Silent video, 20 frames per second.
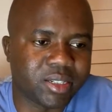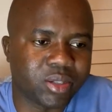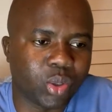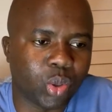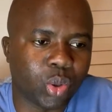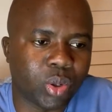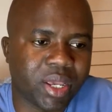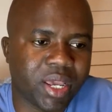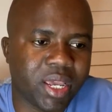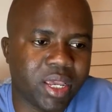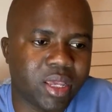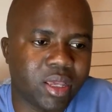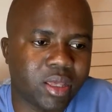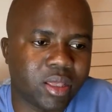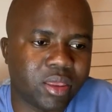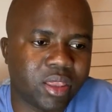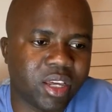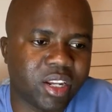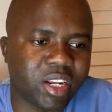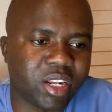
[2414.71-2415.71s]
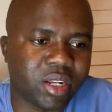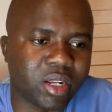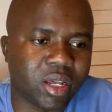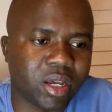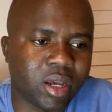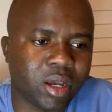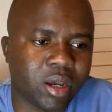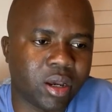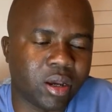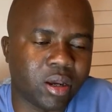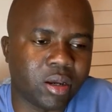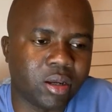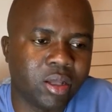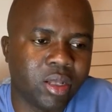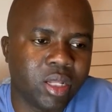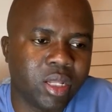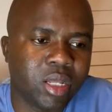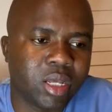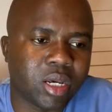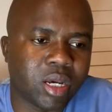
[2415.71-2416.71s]
Okay, then
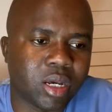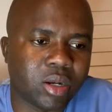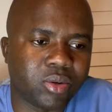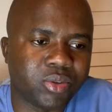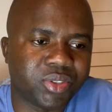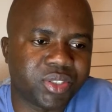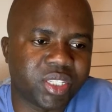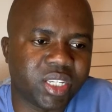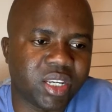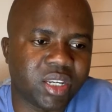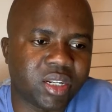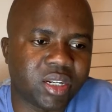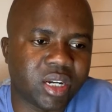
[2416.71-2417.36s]
Lucien,